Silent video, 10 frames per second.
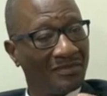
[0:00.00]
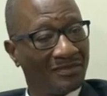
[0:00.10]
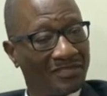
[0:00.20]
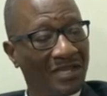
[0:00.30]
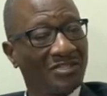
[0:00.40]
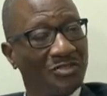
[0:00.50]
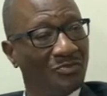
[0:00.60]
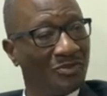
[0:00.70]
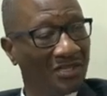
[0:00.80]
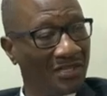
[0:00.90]

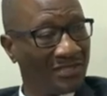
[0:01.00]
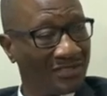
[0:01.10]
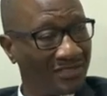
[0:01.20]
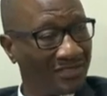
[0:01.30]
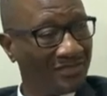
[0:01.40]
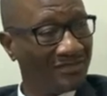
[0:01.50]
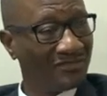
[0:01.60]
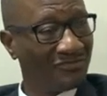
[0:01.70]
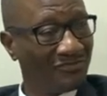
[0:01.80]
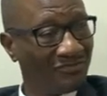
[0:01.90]
such brilliant
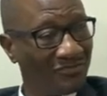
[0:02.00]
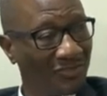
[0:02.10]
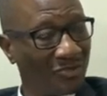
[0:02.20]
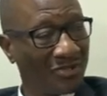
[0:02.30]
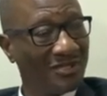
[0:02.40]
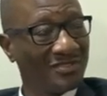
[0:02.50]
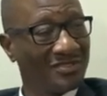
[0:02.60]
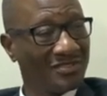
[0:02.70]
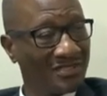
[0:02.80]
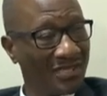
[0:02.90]

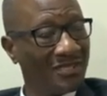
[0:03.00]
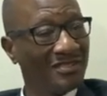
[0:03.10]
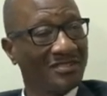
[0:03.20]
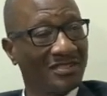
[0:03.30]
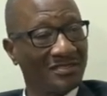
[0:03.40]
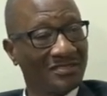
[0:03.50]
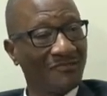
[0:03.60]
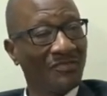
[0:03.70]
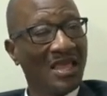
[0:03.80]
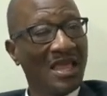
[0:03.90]
journalists, editors,
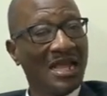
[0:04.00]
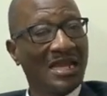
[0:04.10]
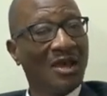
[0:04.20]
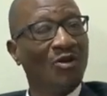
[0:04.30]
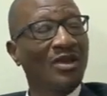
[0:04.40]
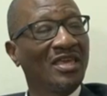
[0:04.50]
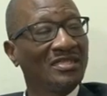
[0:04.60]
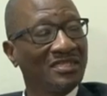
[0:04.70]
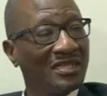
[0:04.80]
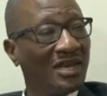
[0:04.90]
now
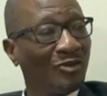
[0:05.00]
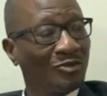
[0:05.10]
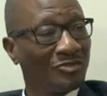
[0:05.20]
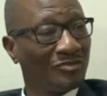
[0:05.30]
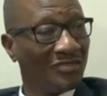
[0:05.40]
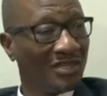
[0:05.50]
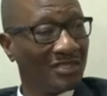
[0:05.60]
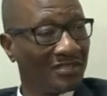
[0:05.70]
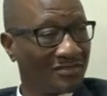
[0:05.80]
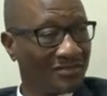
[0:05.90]
getting out of the
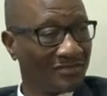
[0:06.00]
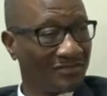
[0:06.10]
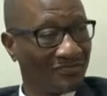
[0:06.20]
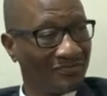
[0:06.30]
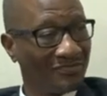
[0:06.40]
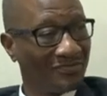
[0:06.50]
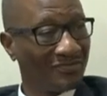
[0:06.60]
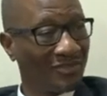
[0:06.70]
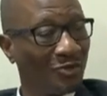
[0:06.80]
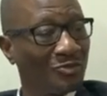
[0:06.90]
industry
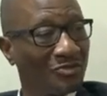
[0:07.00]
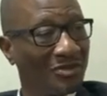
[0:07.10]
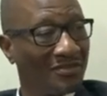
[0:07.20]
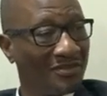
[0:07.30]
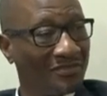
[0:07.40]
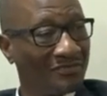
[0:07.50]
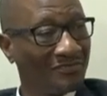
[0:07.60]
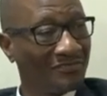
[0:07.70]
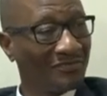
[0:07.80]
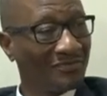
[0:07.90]
altogether,
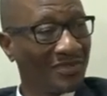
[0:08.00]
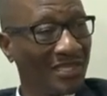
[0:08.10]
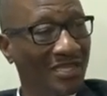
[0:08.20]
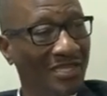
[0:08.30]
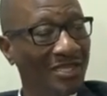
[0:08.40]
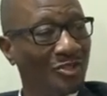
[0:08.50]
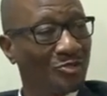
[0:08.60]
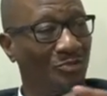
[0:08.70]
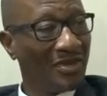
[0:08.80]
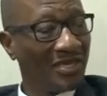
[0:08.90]

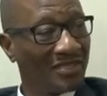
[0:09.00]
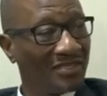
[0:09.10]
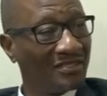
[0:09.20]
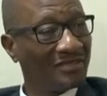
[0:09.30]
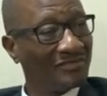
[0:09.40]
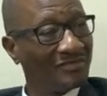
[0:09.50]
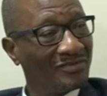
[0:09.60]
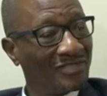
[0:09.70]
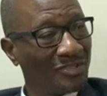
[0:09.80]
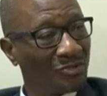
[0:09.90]
into banking,
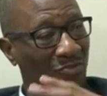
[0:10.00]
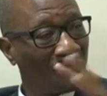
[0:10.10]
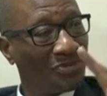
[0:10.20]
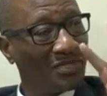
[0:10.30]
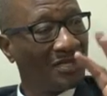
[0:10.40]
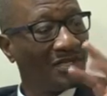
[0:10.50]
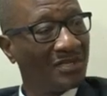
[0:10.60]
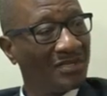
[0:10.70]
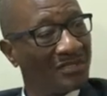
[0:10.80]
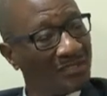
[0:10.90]
into
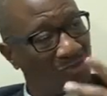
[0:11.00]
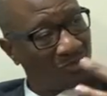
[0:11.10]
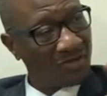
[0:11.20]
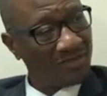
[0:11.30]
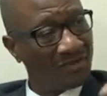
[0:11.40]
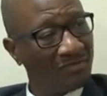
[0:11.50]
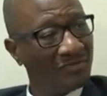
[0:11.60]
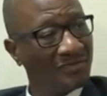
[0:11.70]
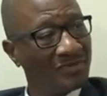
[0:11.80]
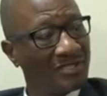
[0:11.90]
PR, into other
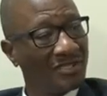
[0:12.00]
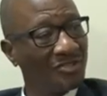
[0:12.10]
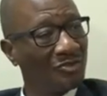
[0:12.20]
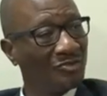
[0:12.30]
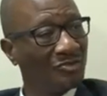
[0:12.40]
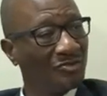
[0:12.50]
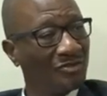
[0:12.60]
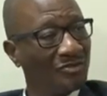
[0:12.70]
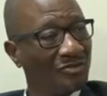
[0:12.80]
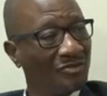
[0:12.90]
international
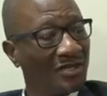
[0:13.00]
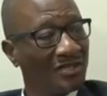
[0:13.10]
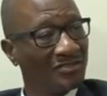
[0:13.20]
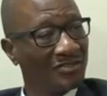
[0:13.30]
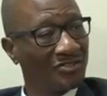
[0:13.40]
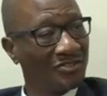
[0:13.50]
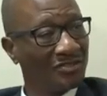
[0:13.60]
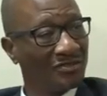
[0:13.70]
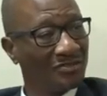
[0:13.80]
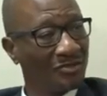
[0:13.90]

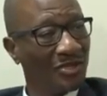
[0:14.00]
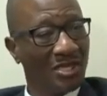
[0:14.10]
organizations.